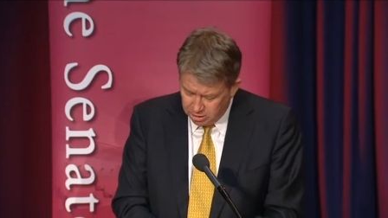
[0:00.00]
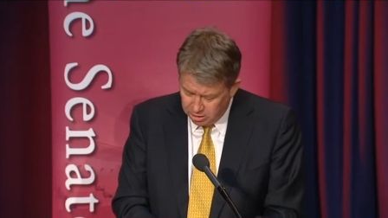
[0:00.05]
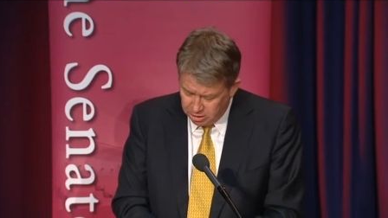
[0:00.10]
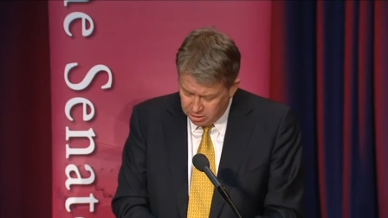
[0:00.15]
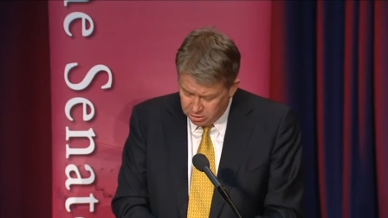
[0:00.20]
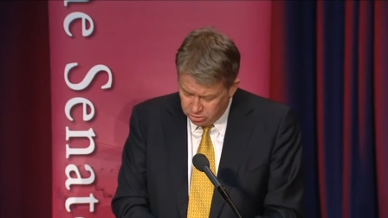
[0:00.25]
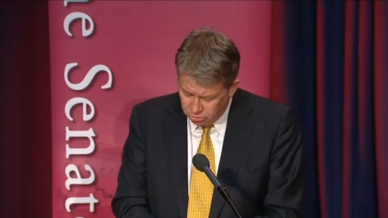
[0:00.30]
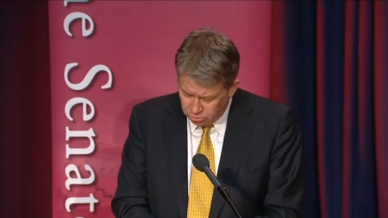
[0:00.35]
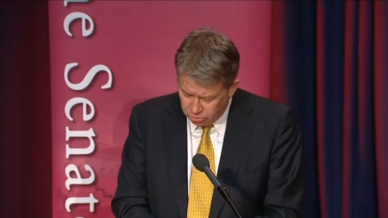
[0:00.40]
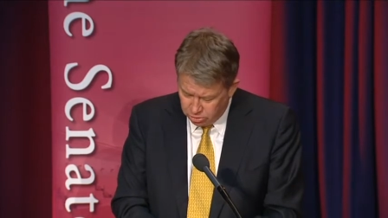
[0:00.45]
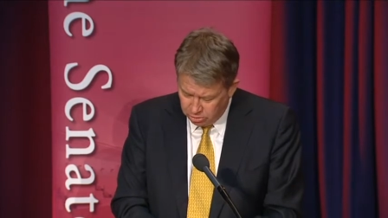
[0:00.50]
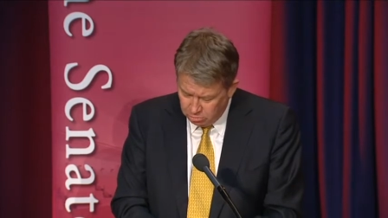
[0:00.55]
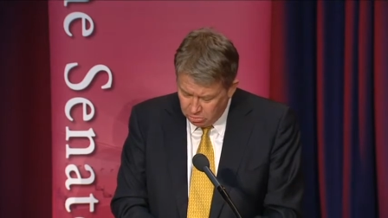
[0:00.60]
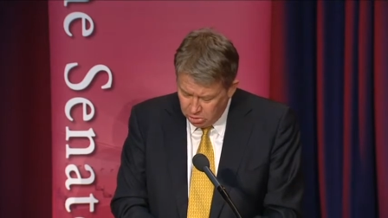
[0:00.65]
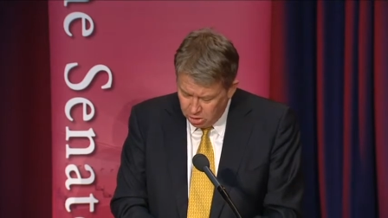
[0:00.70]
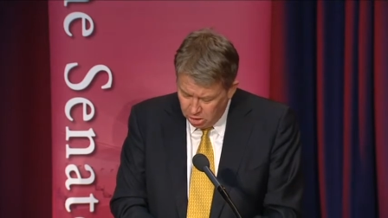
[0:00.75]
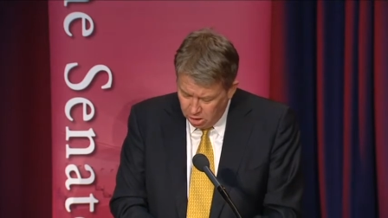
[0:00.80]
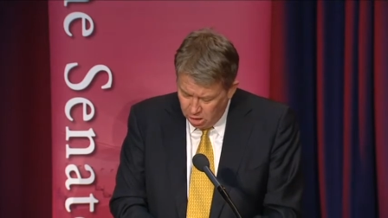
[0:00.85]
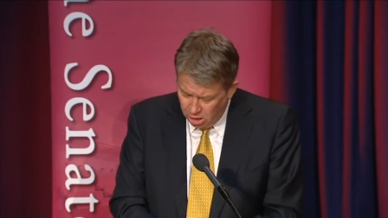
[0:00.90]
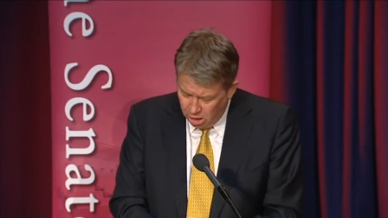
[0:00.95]
it took them
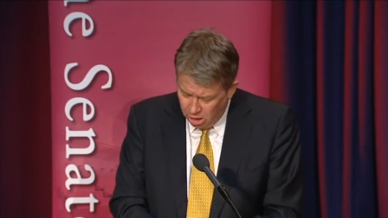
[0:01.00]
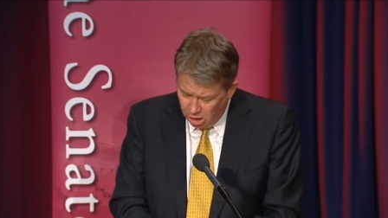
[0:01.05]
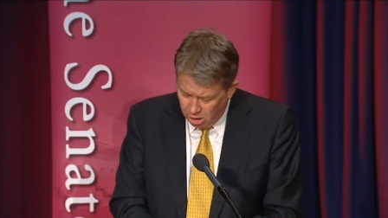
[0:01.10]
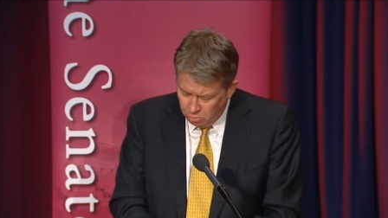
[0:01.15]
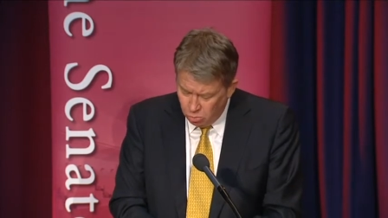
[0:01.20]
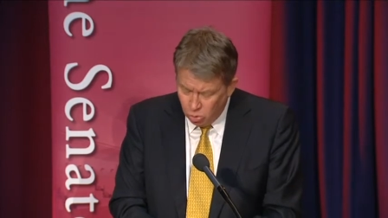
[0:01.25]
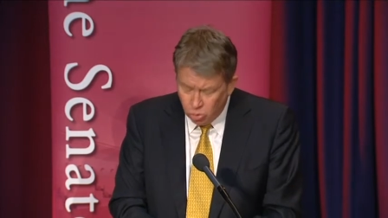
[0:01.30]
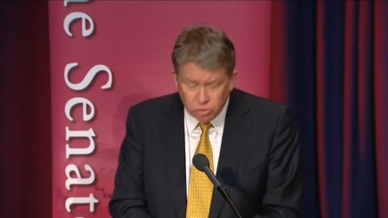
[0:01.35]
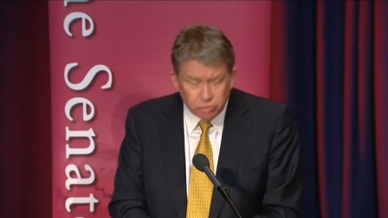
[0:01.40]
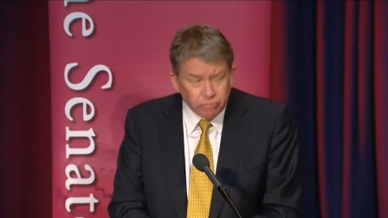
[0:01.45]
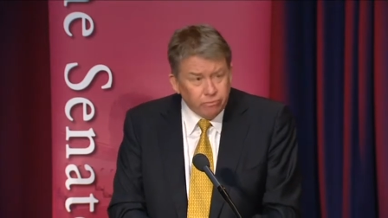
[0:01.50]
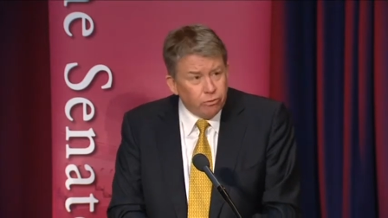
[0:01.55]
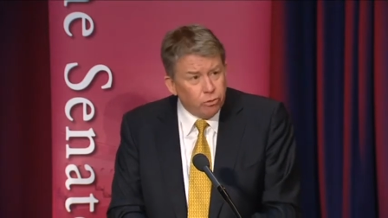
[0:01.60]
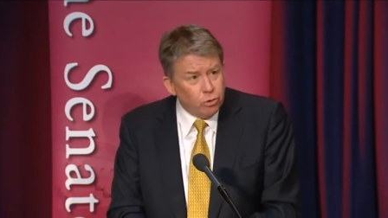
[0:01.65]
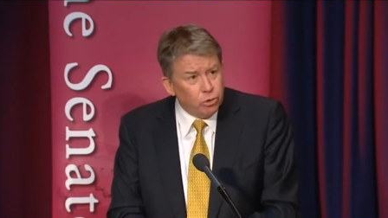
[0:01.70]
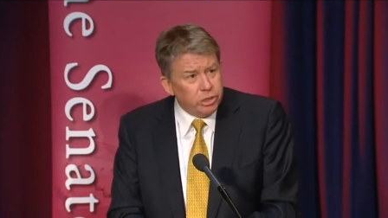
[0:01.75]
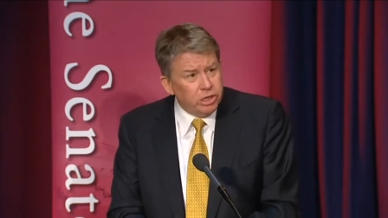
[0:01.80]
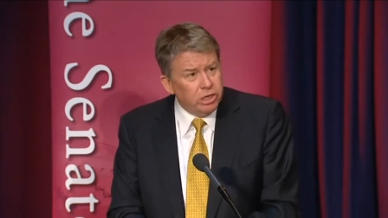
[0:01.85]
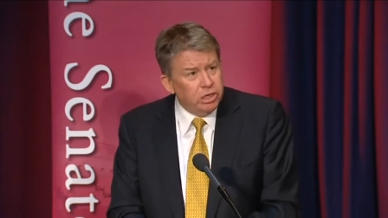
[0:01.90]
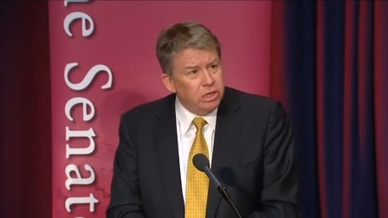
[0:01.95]
uh, more than
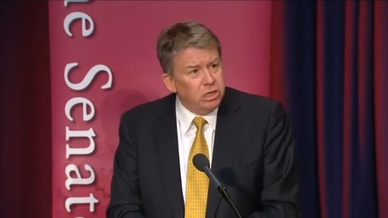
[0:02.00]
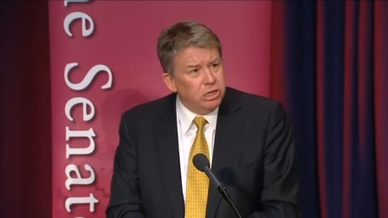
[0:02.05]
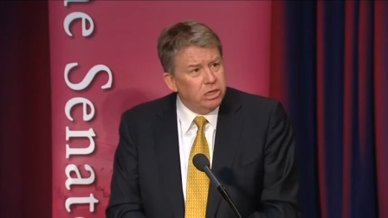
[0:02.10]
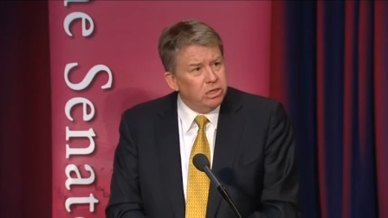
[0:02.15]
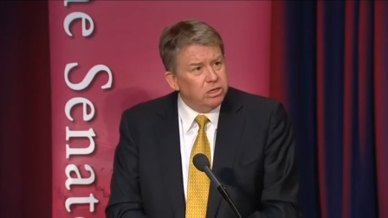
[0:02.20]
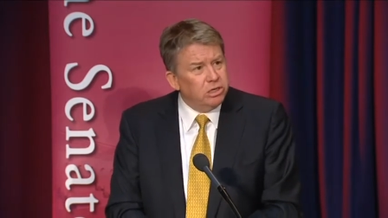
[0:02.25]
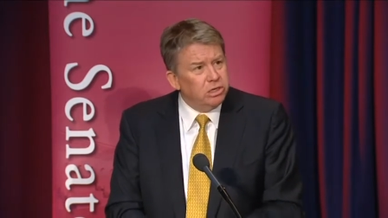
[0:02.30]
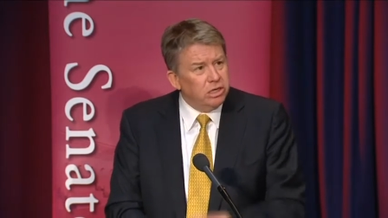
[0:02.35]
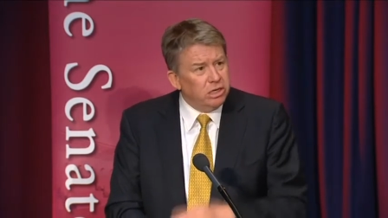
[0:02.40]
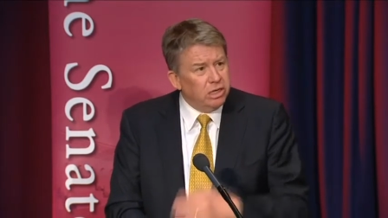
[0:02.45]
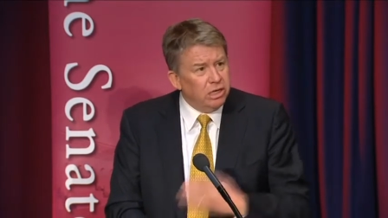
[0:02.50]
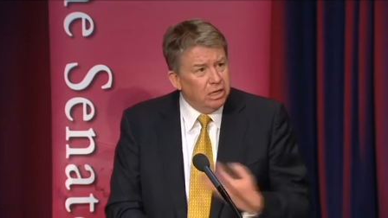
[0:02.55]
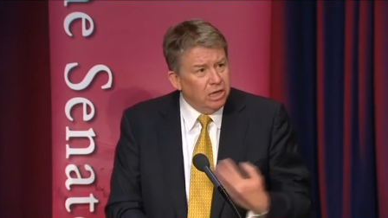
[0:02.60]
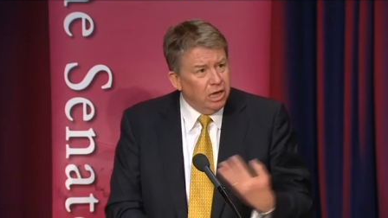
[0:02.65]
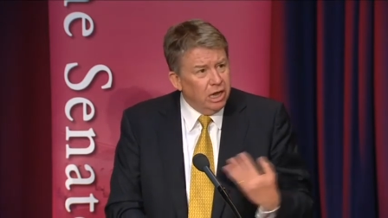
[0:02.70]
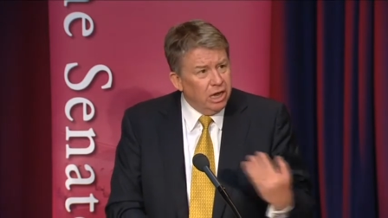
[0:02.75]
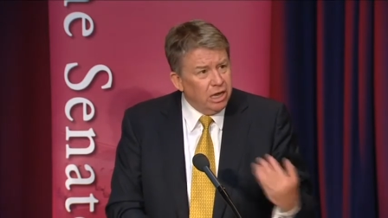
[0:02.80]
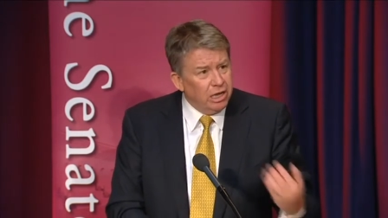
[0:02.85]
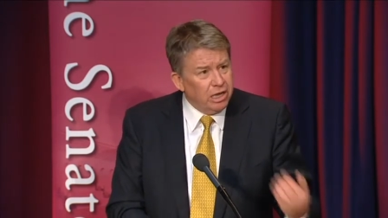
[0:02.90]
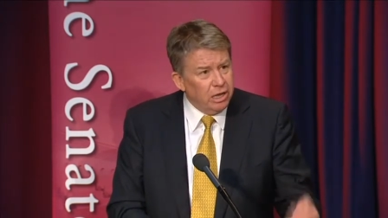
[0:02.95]
40 years to
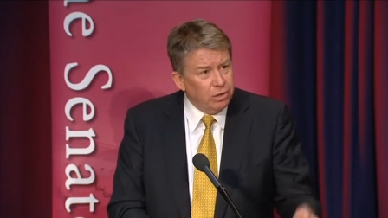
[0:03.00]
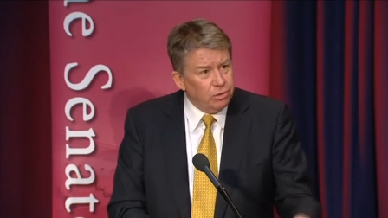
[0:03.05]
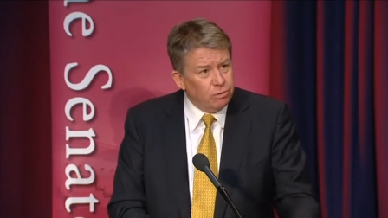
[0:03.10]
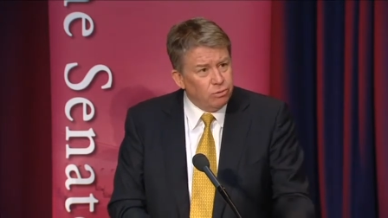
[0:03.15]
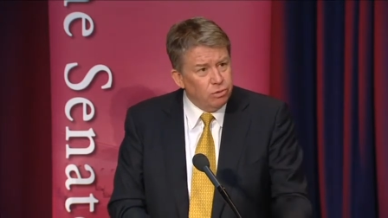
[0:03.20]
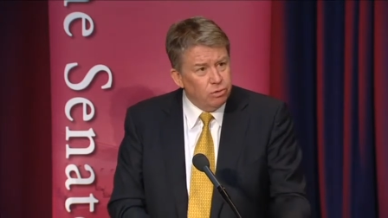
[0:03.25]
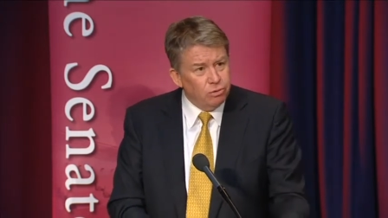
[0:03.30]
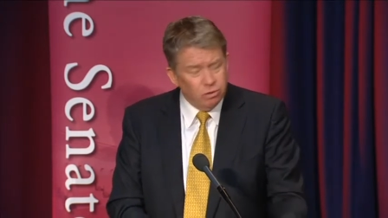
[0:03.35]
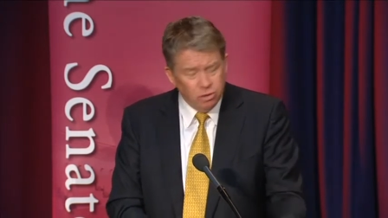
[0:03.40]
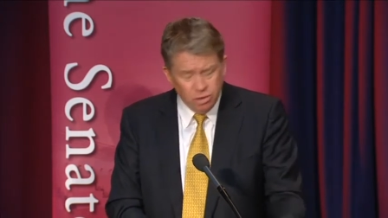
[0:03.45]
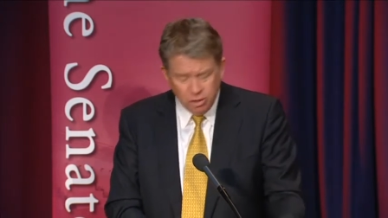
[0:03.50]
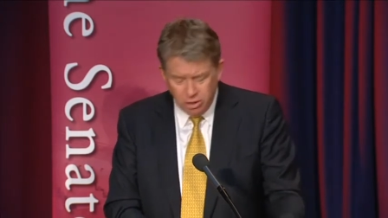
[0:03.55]
uh, get through